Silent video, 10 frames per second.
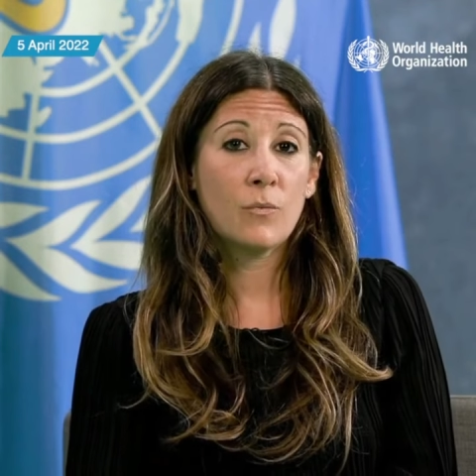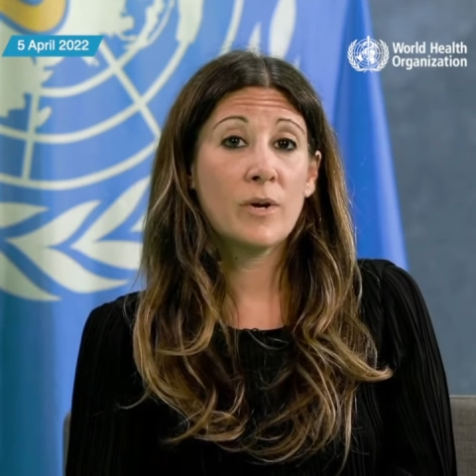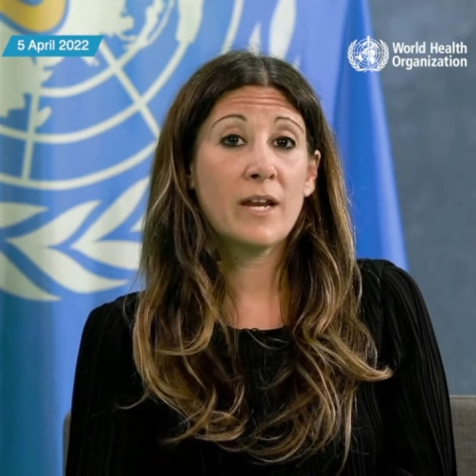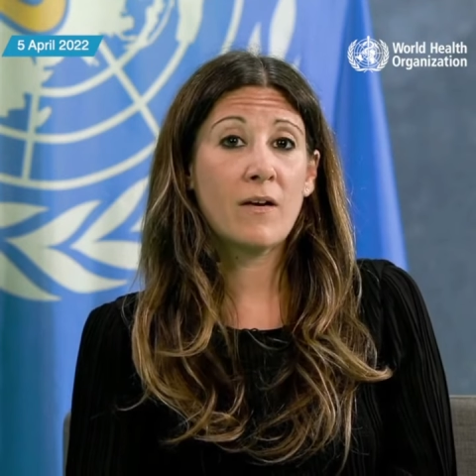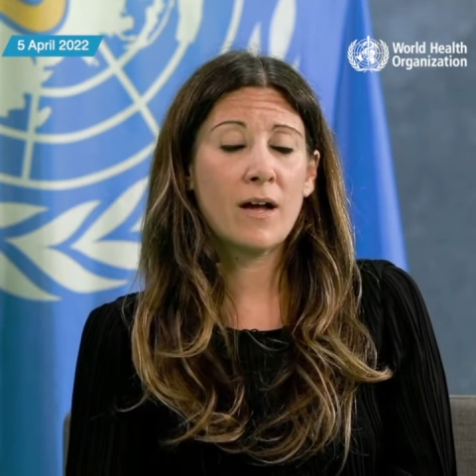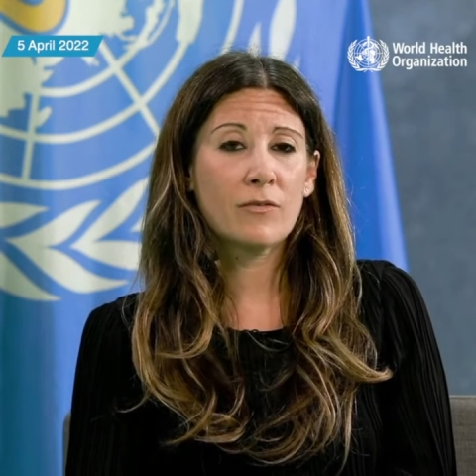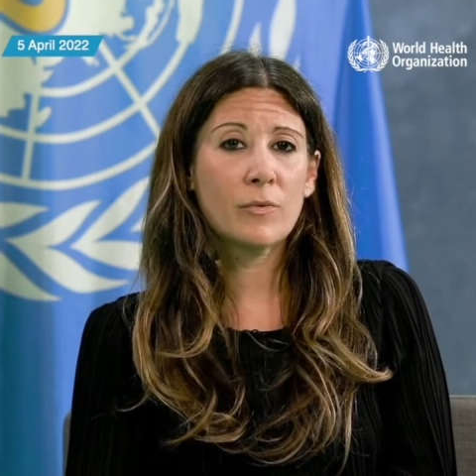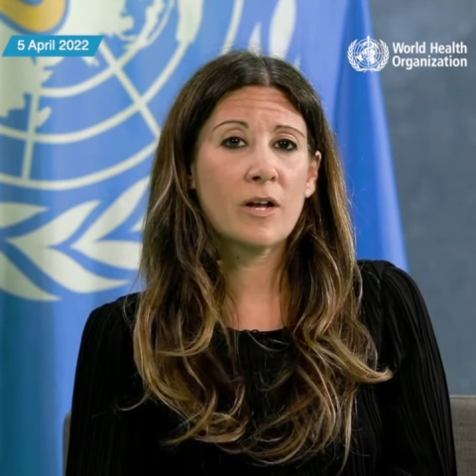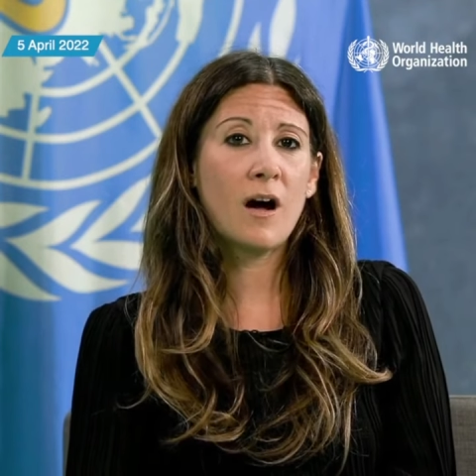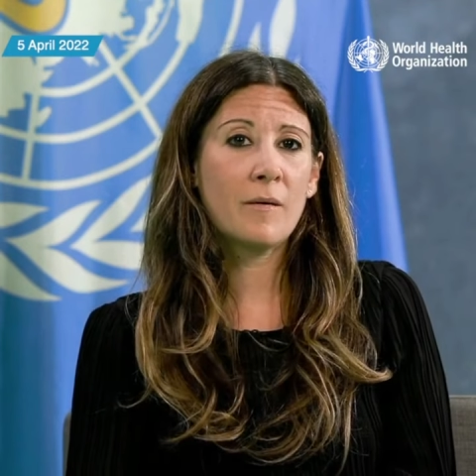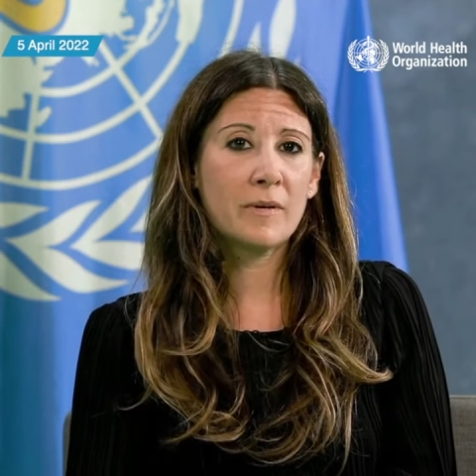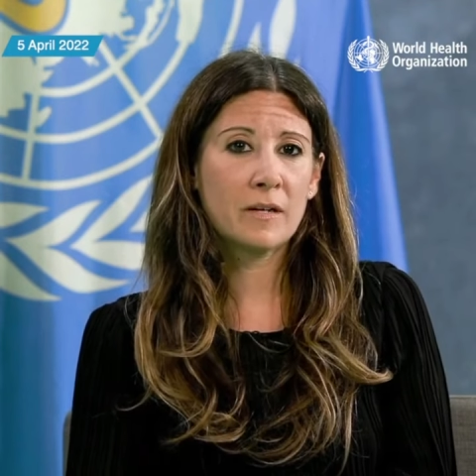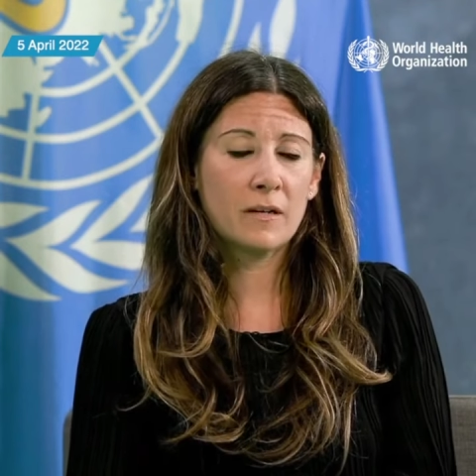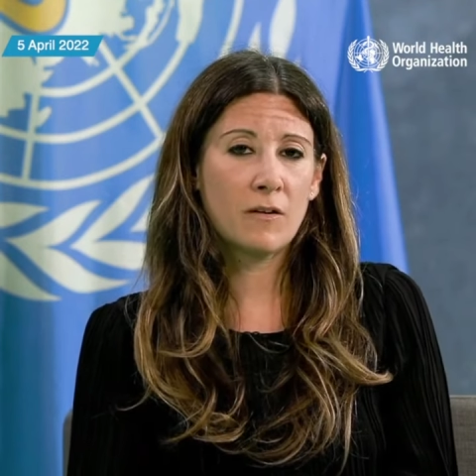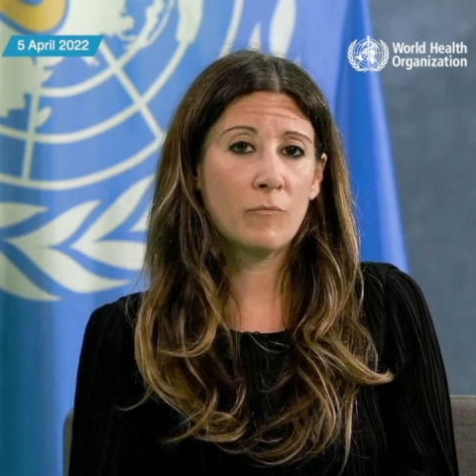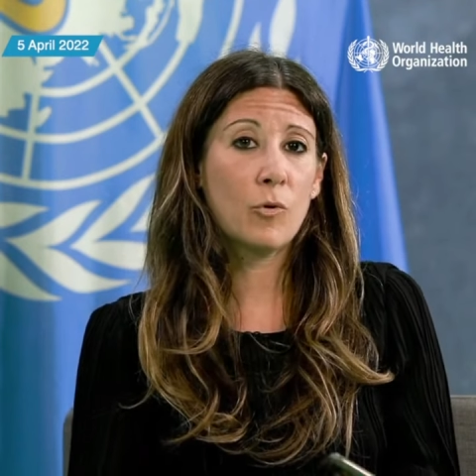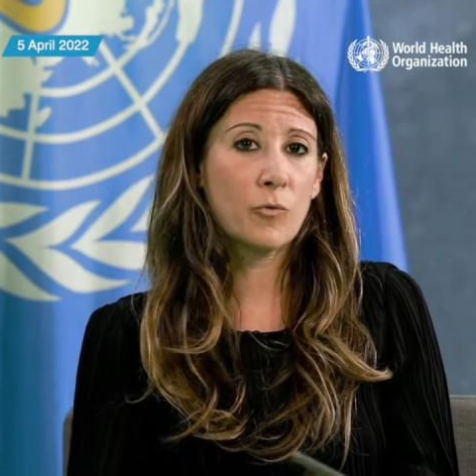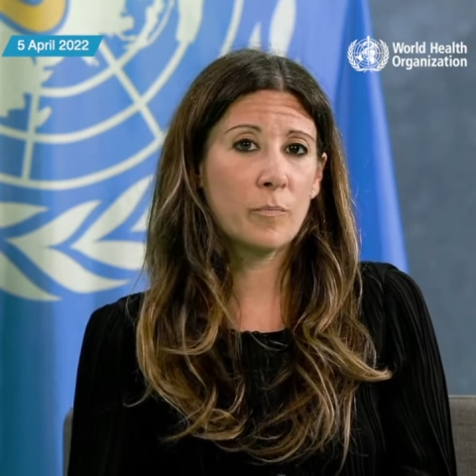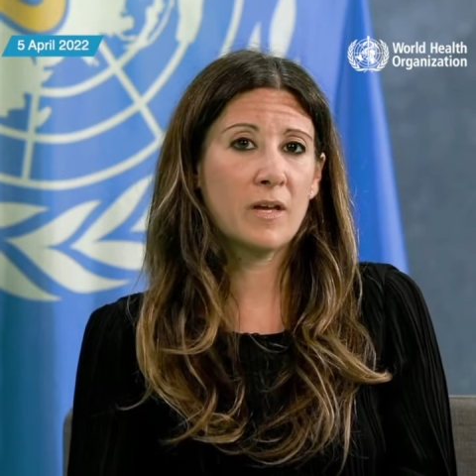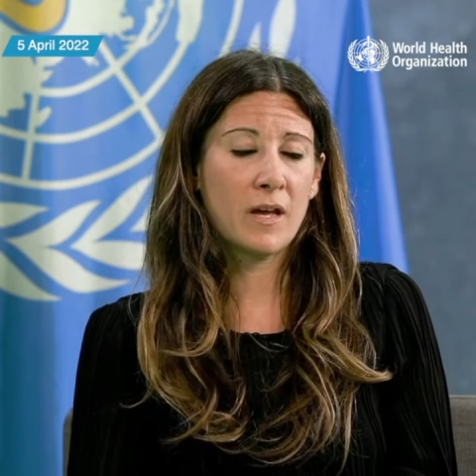We now have a recombinant of
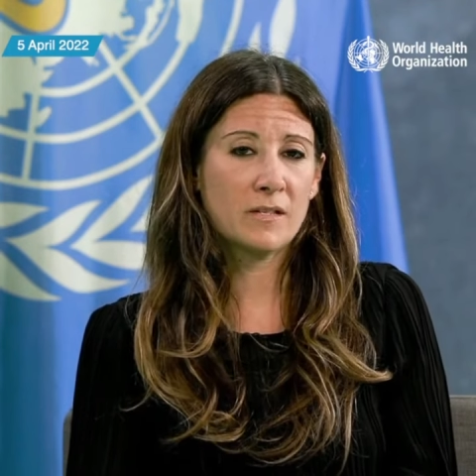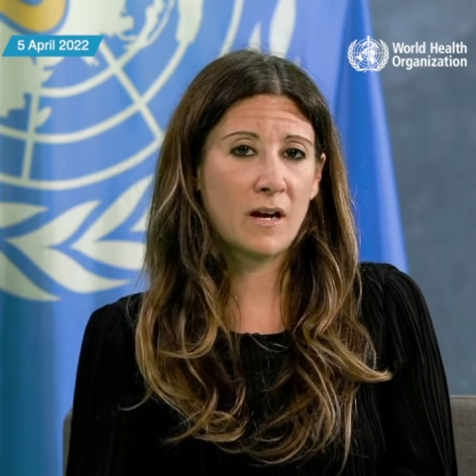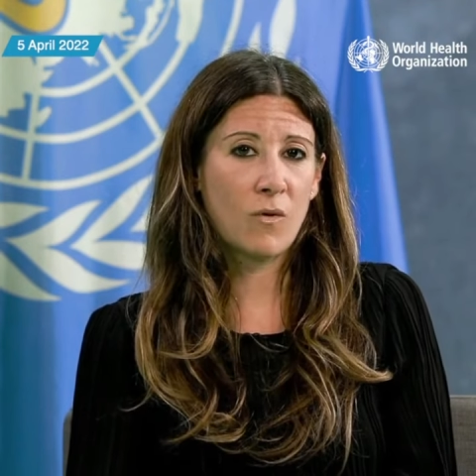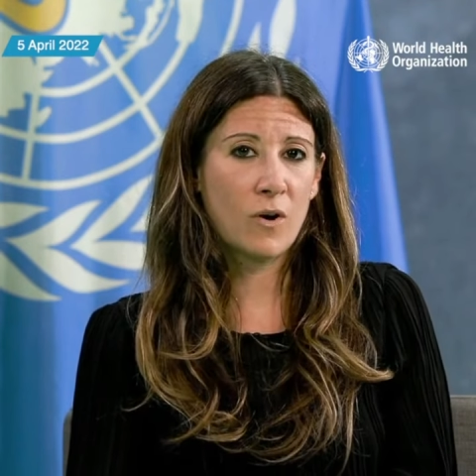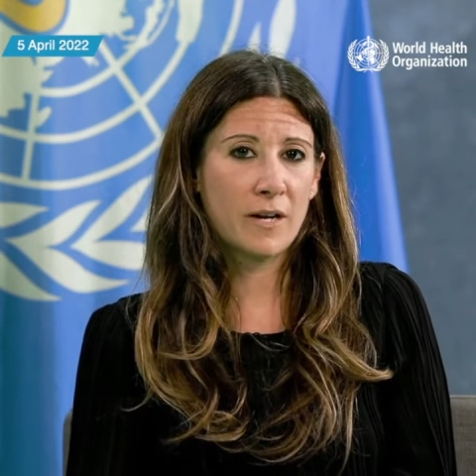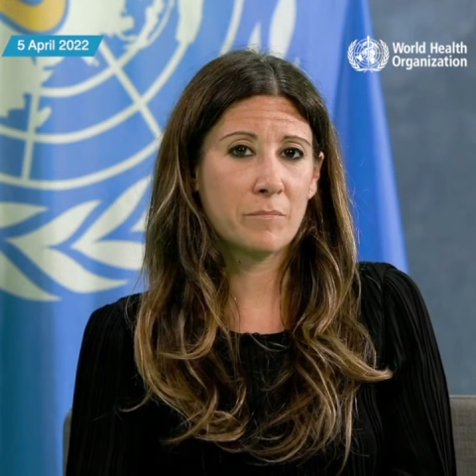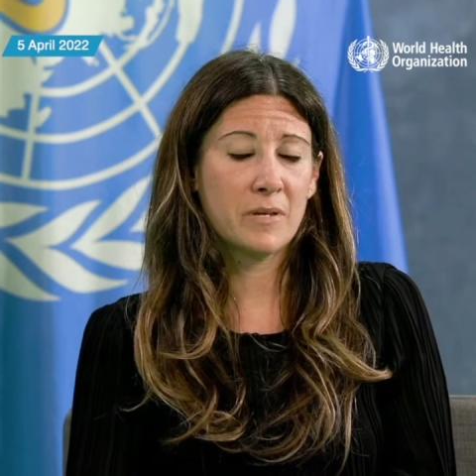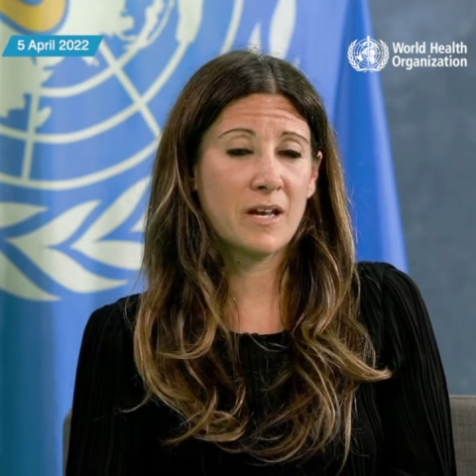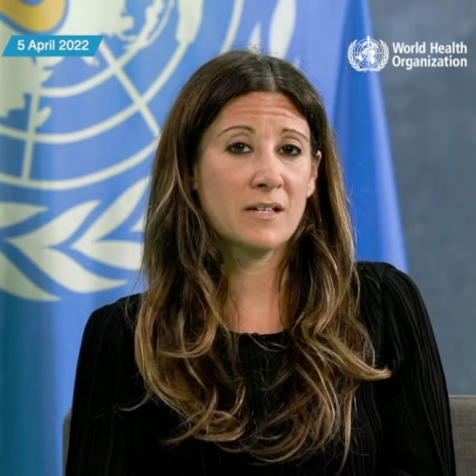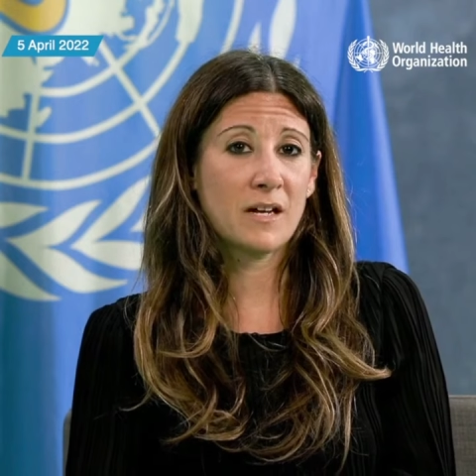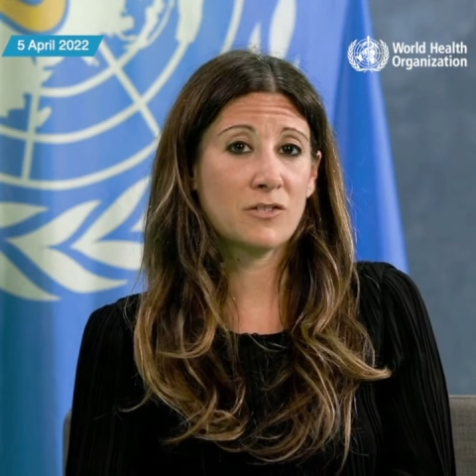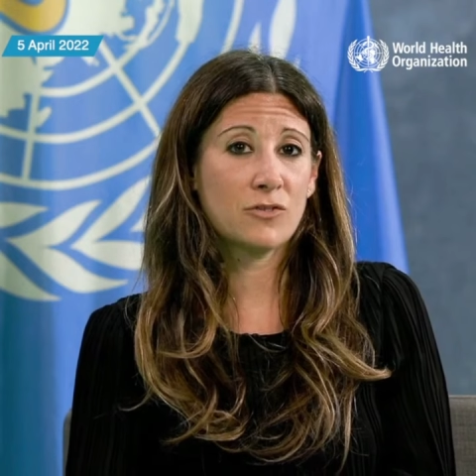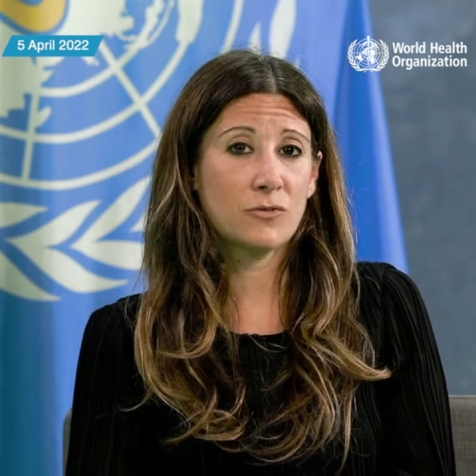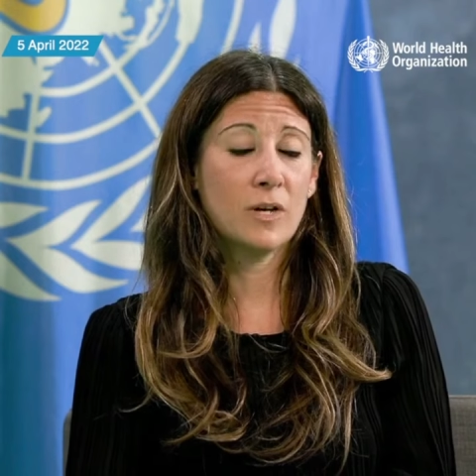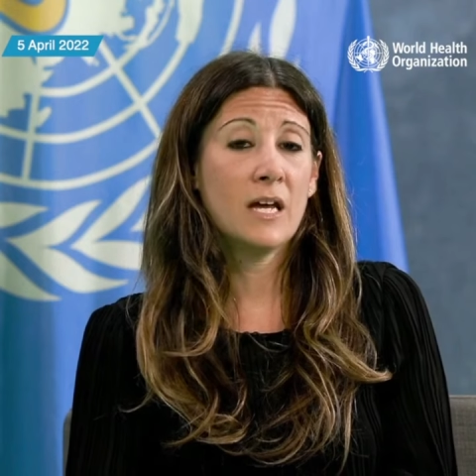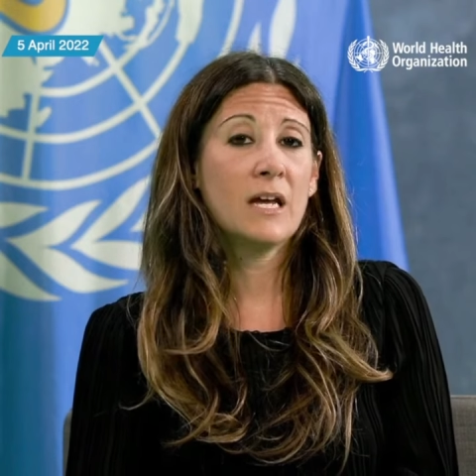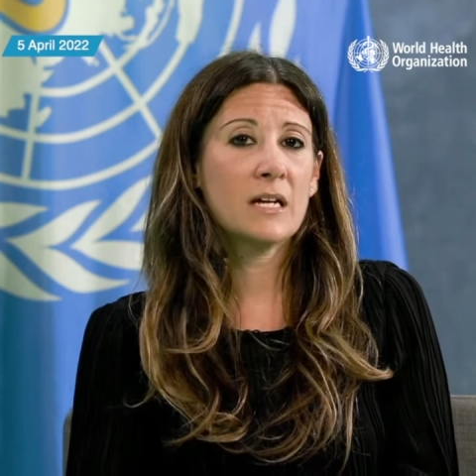both BA.1 and BA.2,